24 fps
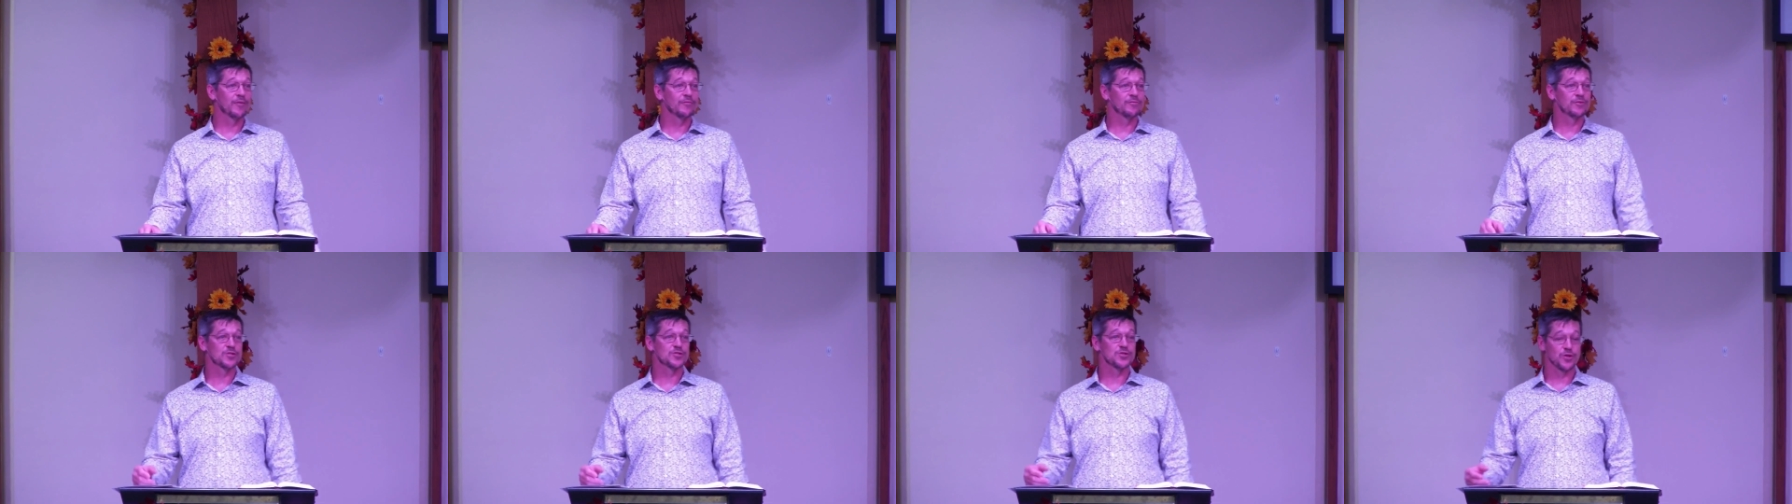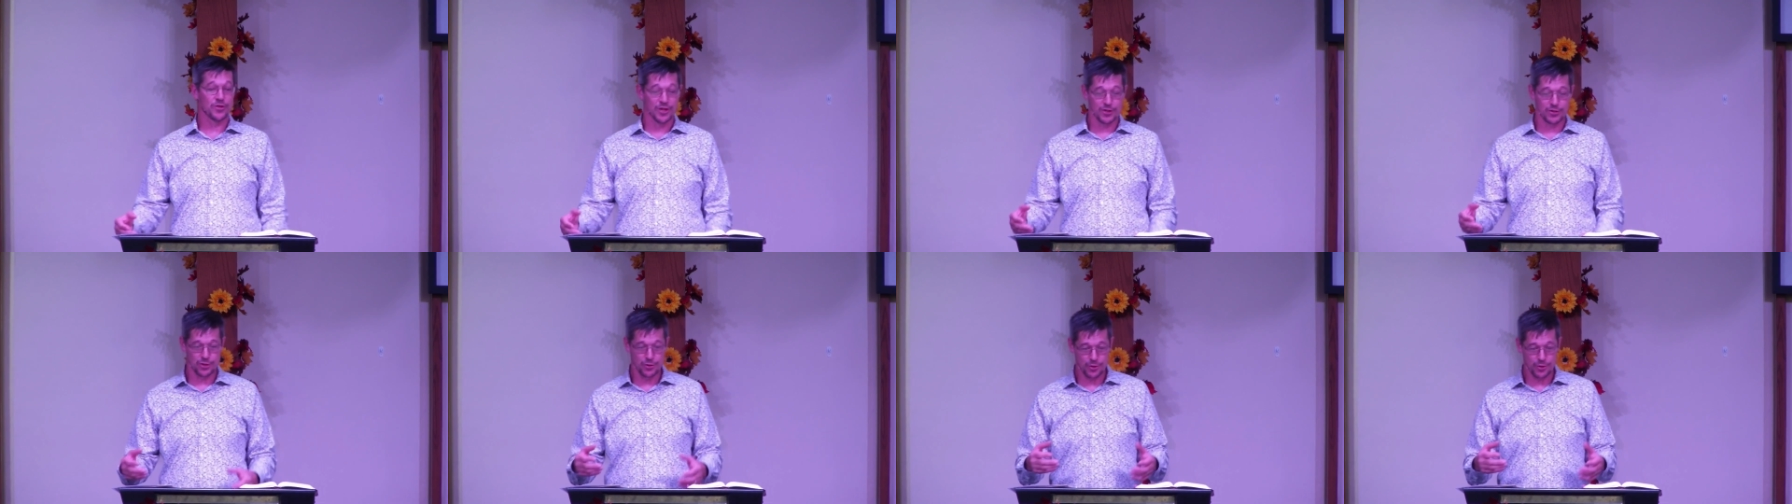so
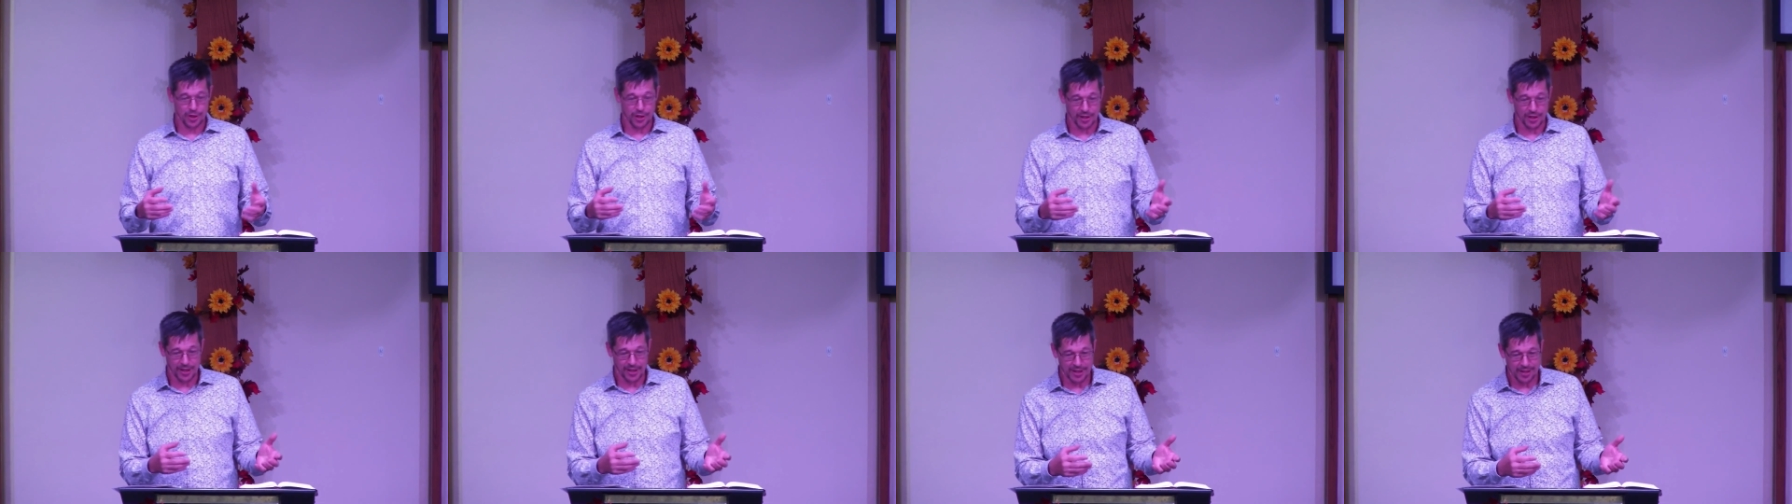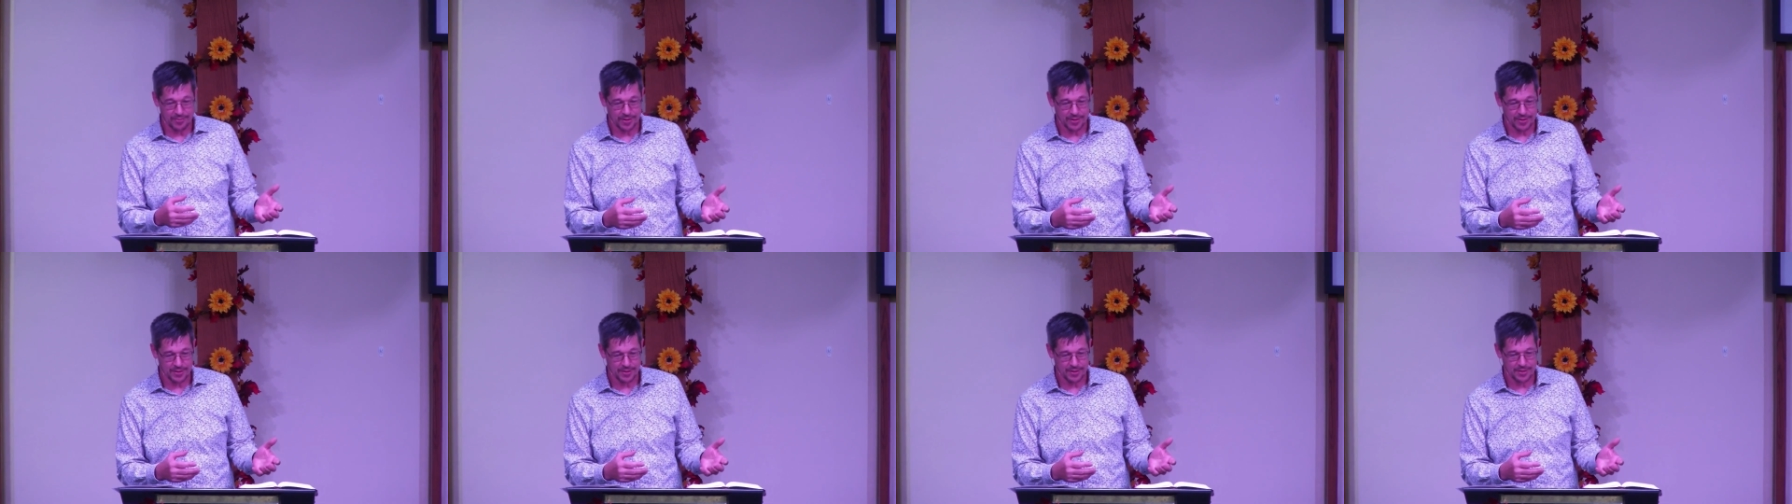that you can leave
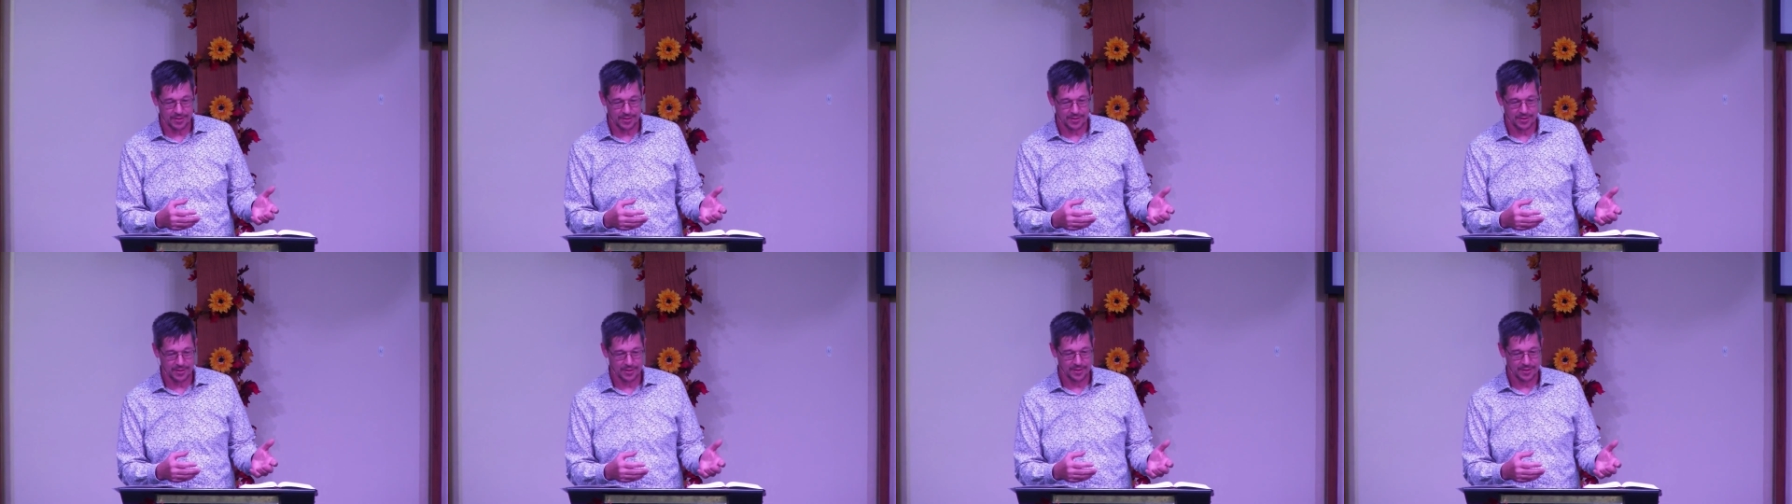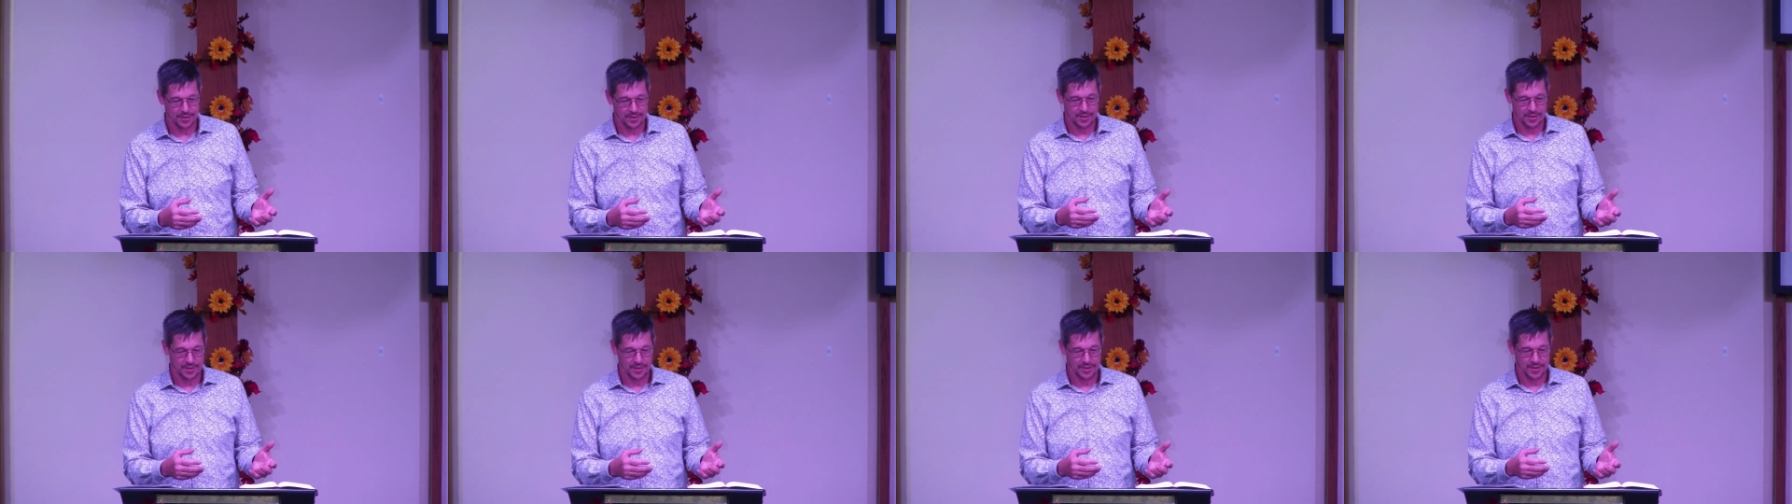it.
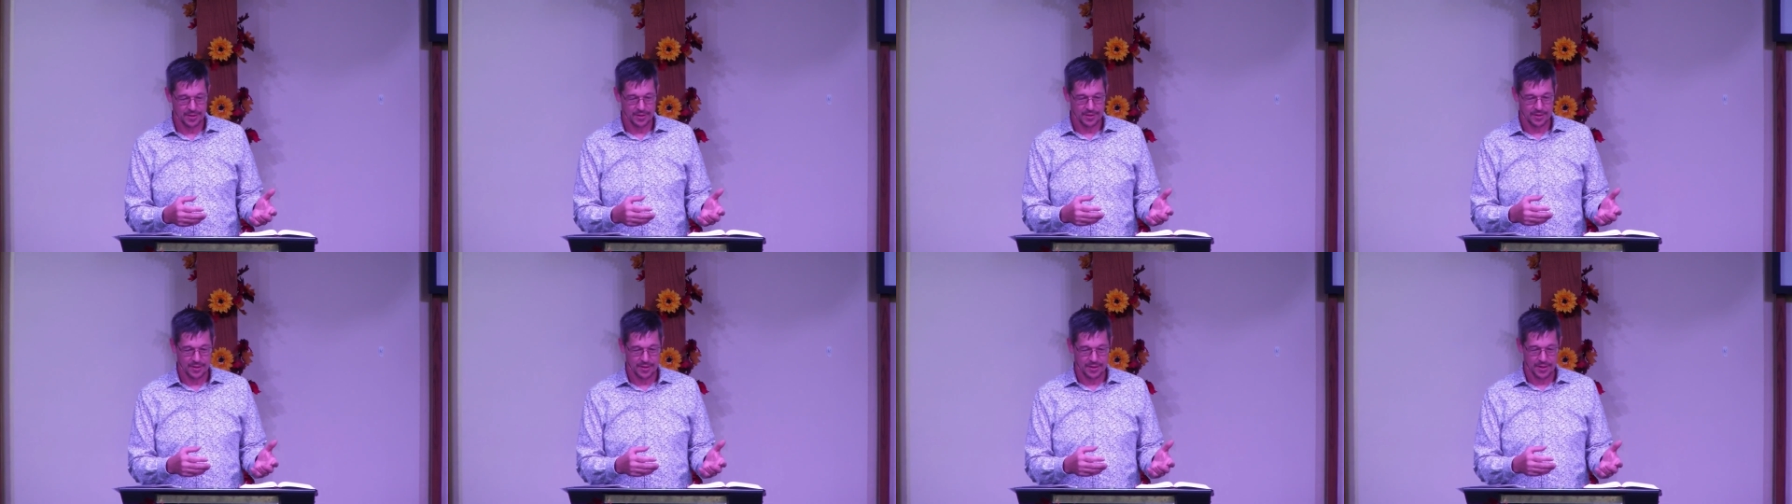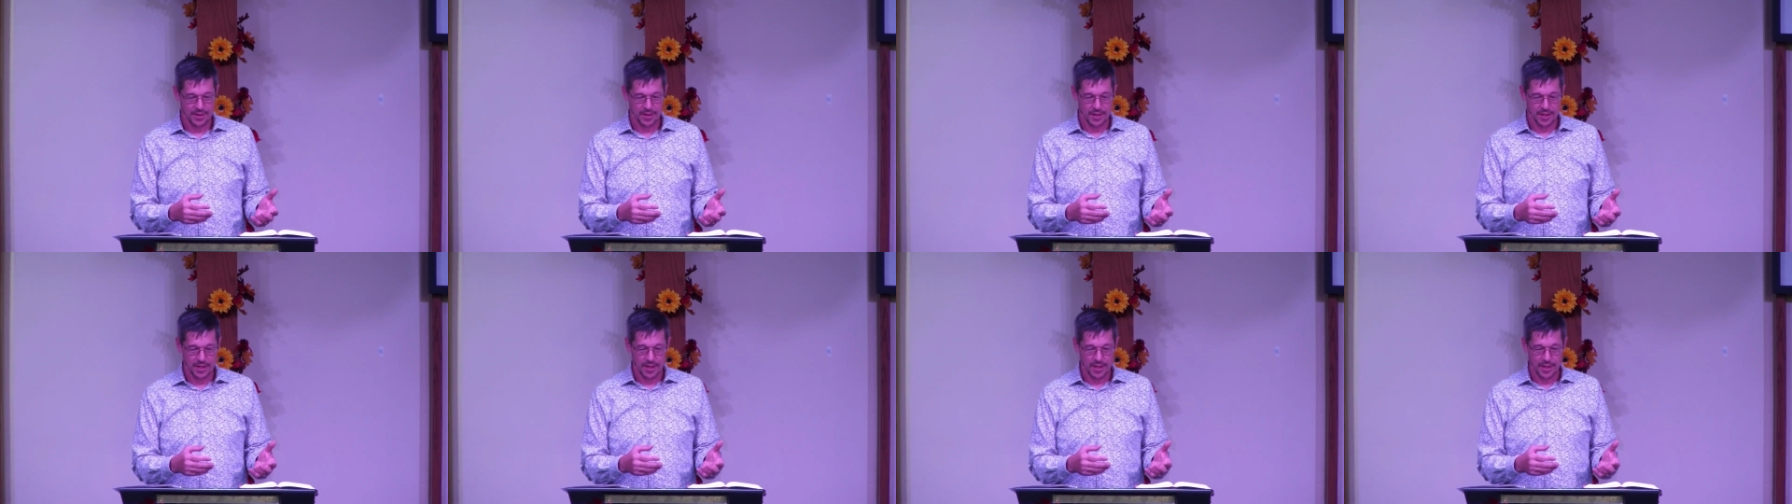
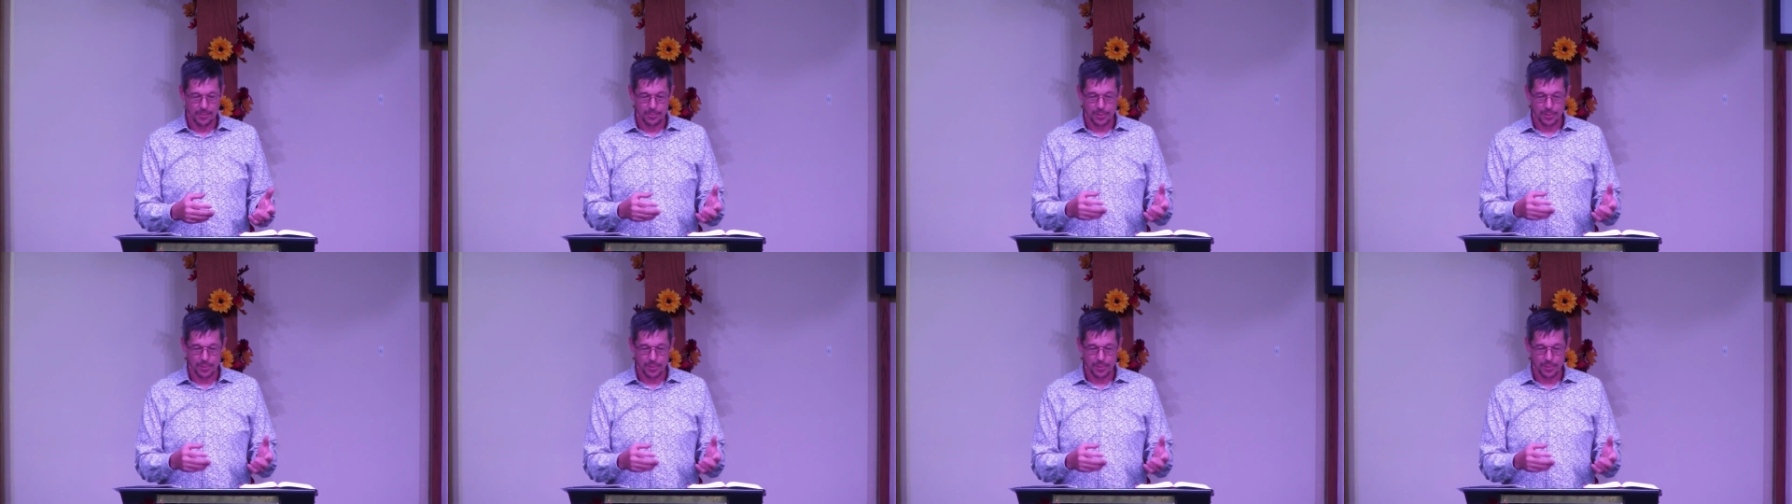But